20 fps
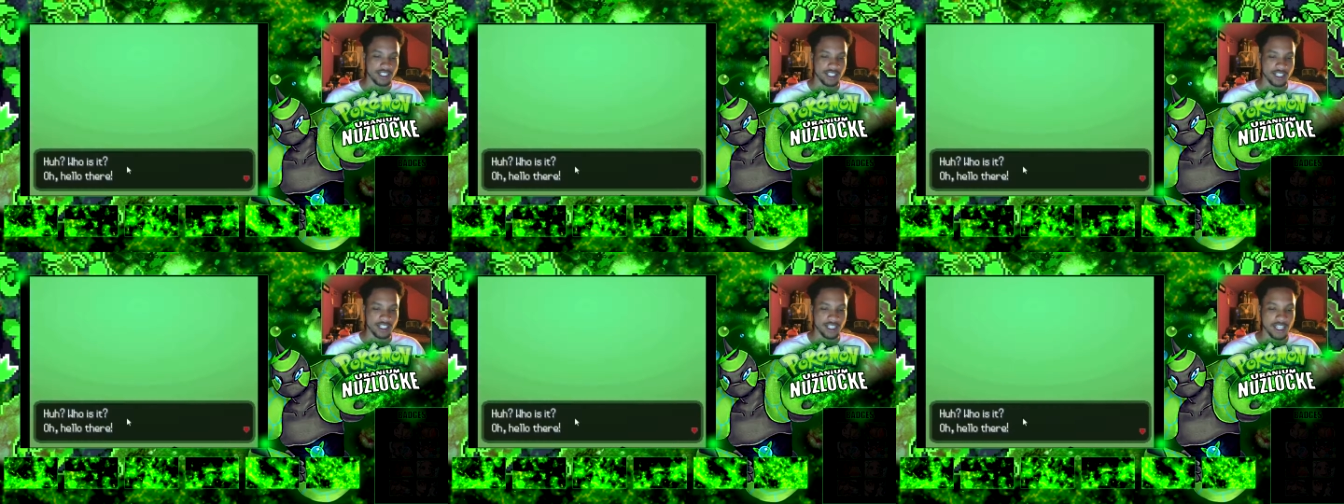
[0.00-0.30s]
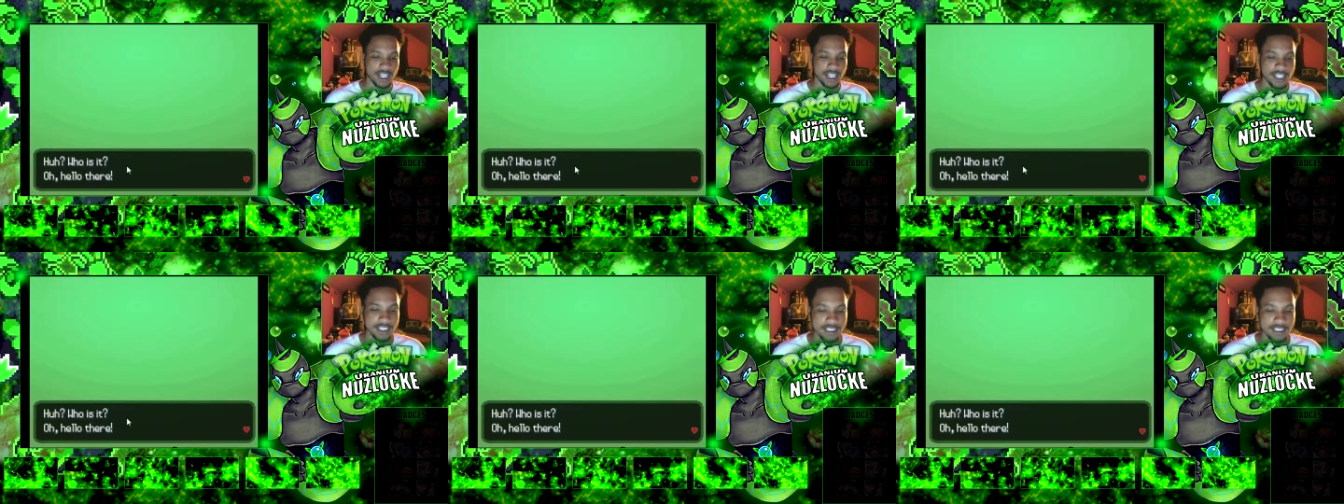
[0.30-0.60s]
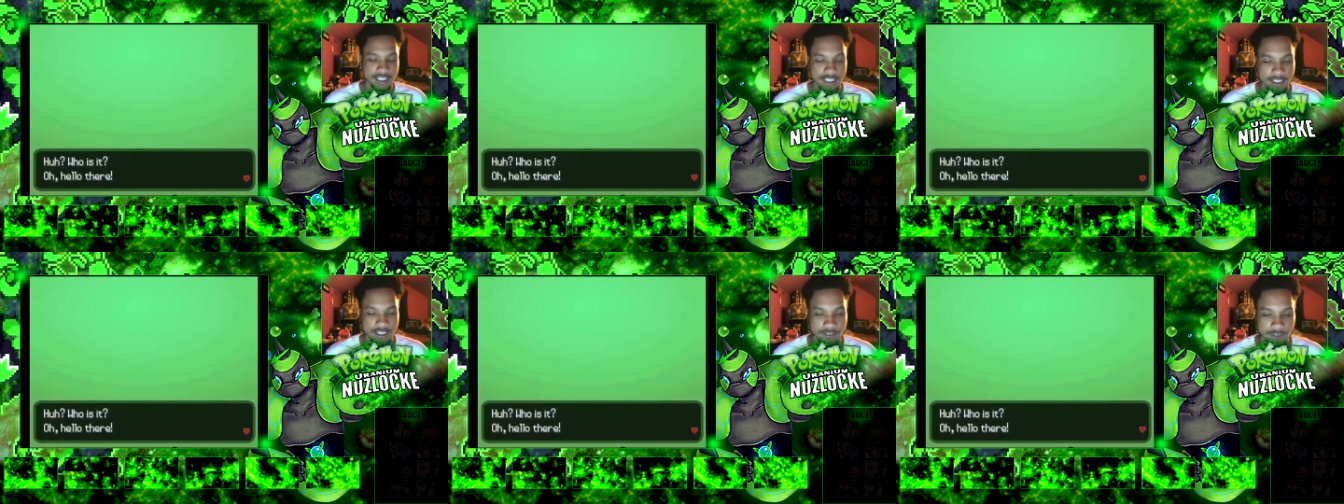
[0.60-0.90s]

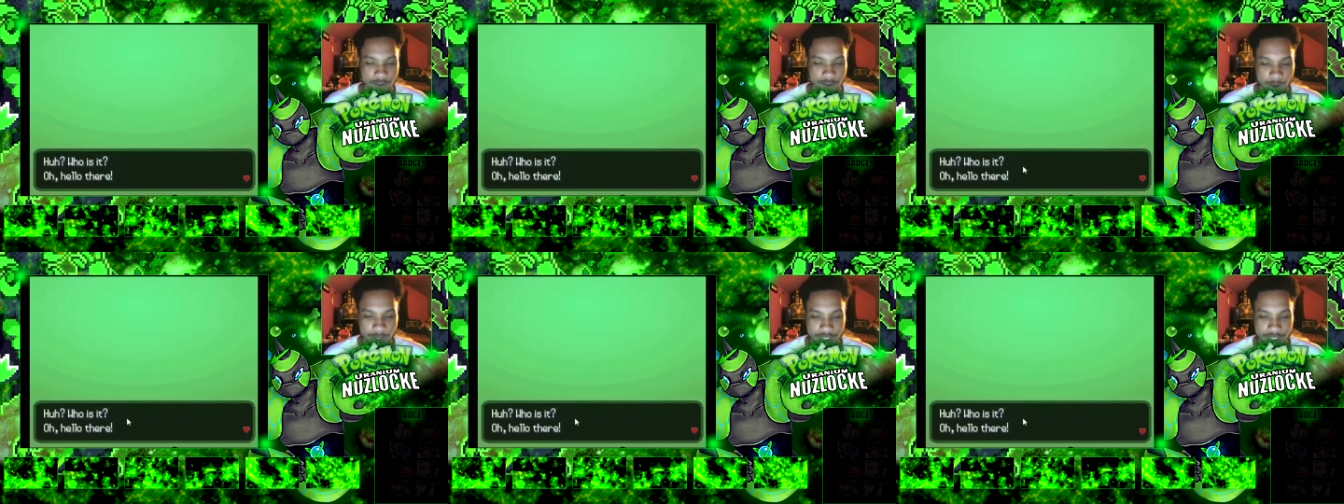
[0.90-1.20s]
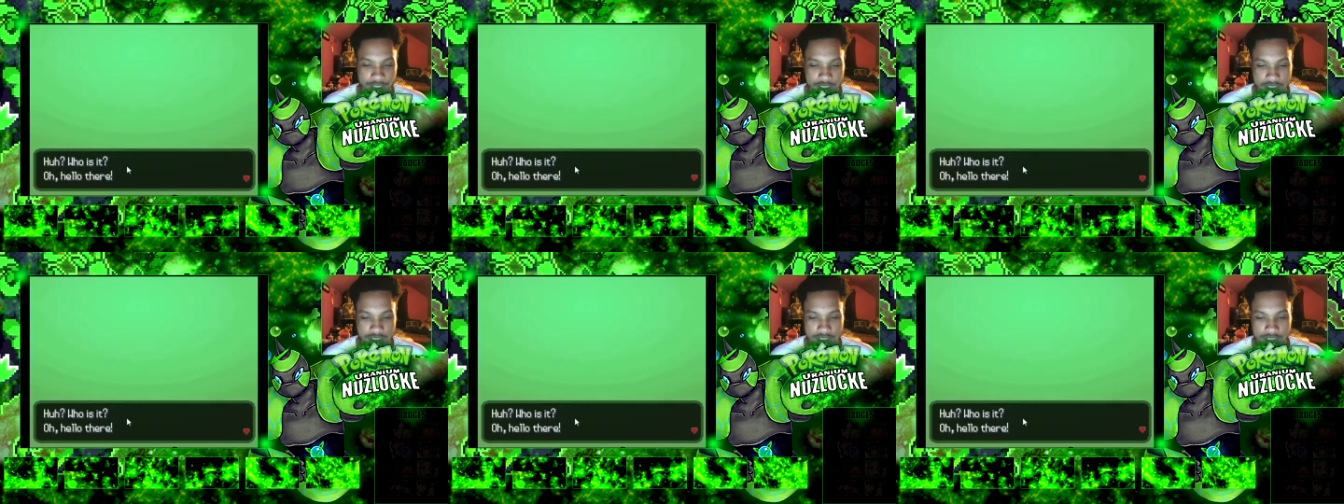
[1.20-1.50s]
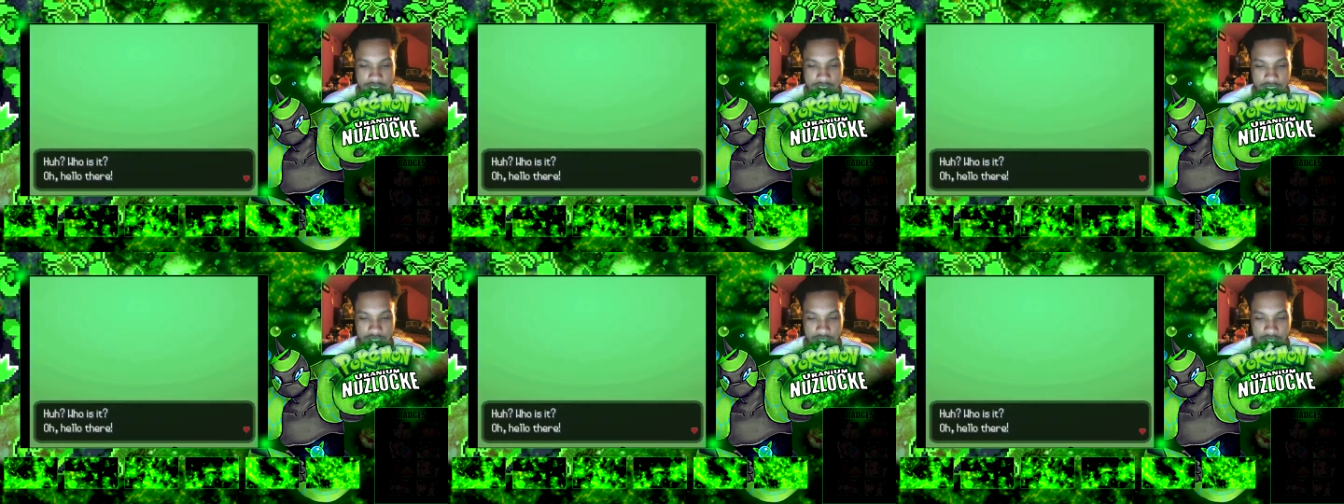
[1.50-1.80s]
lazy voice
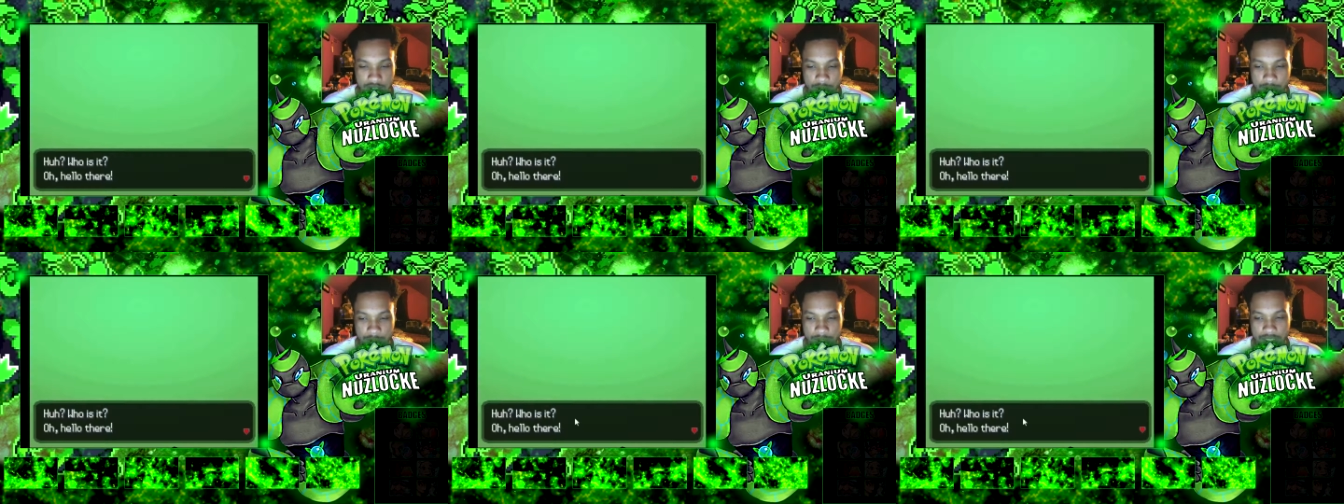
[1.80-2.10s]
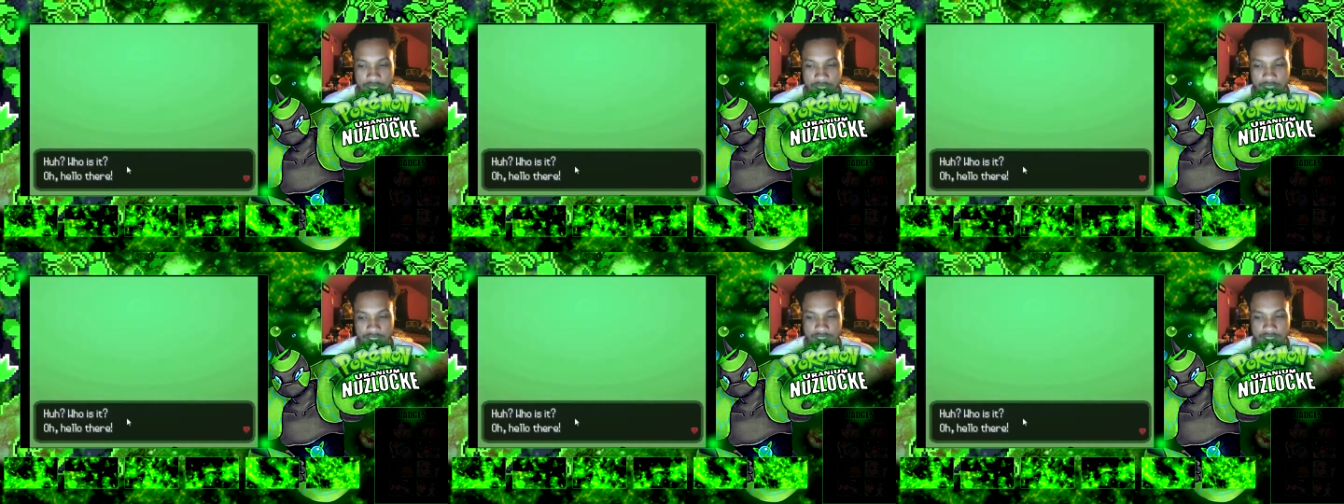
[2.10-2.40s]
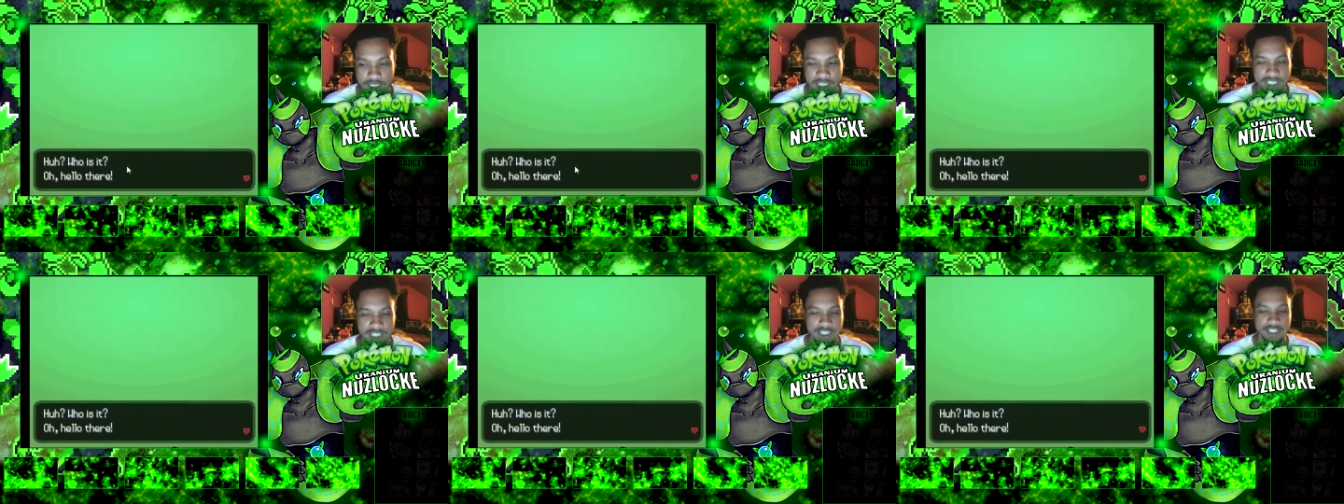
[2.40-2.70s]
because
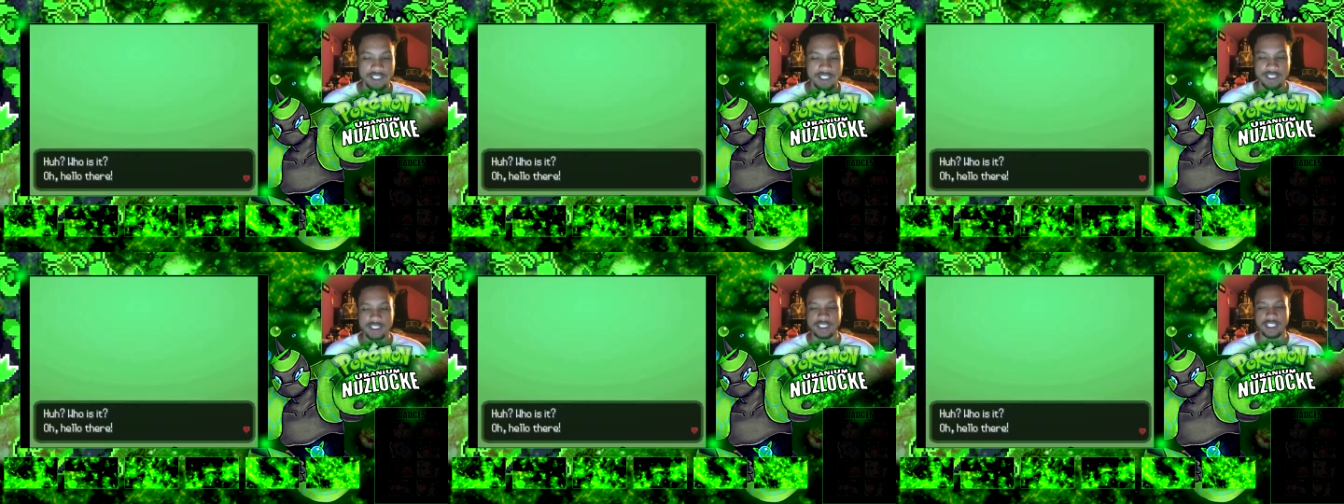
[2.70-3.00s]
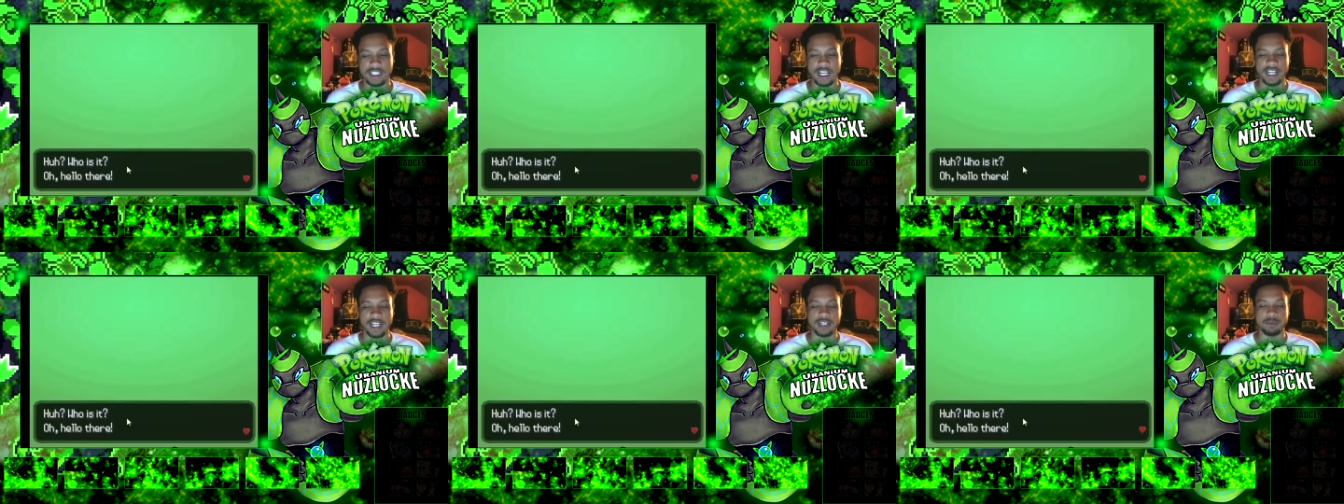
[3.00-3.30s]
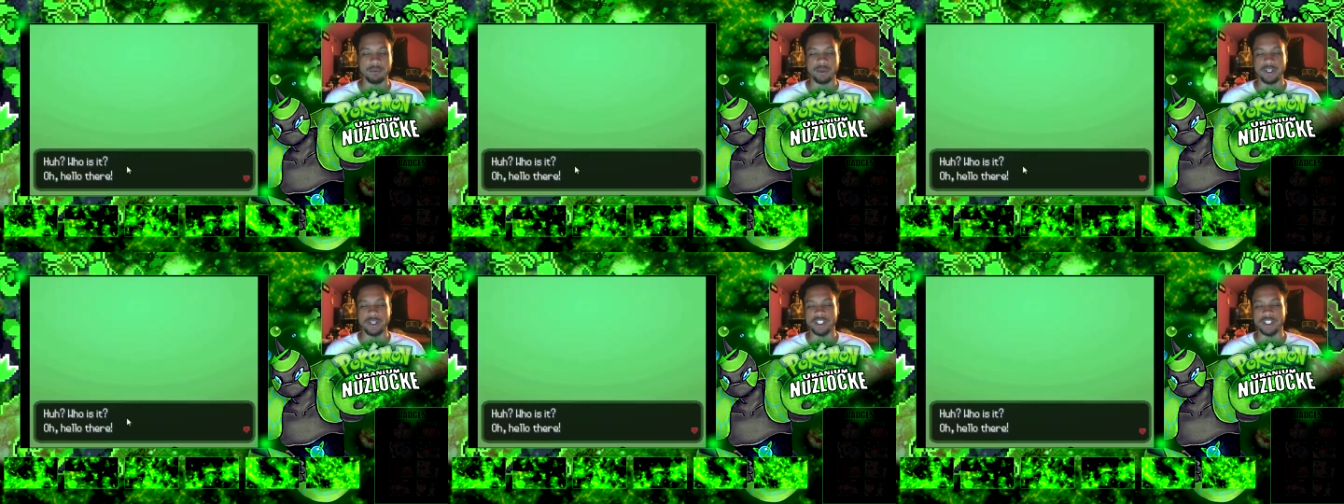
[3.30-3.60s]
he looks like a
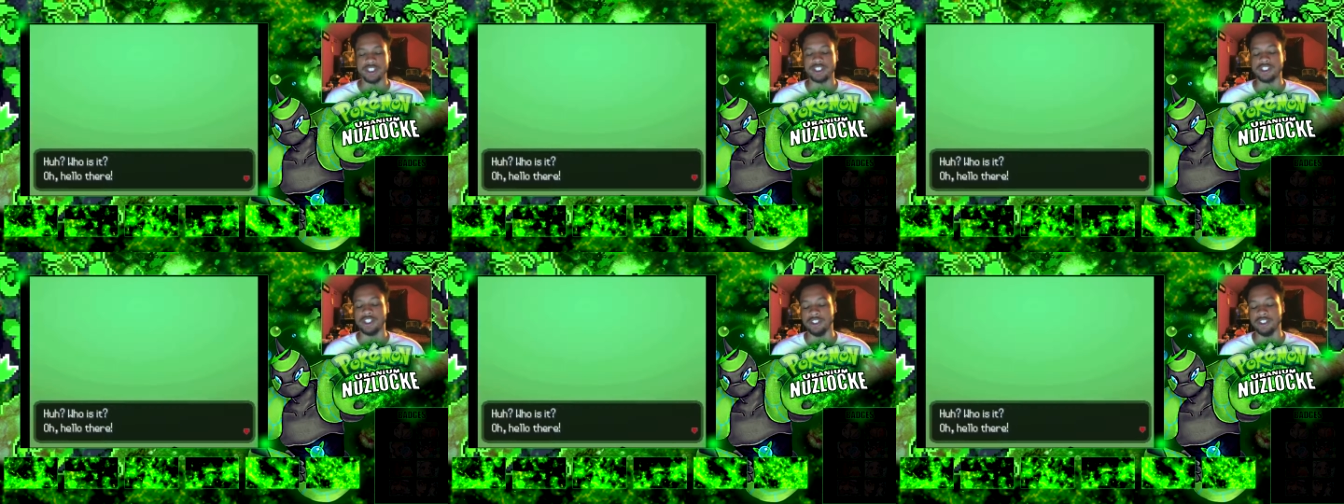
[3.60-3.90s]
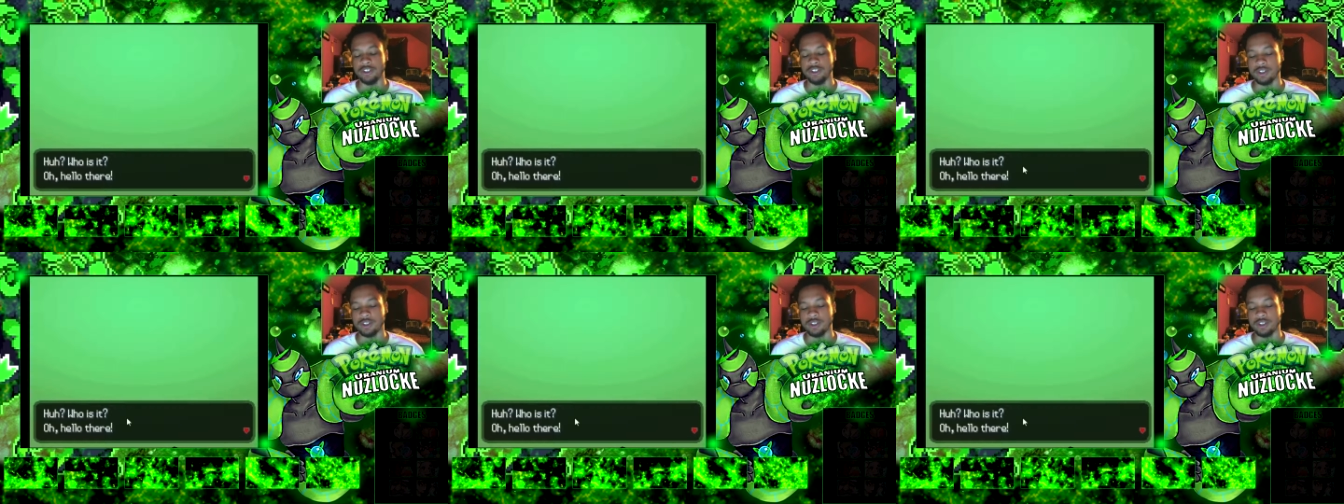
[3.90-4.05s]
pretty chill,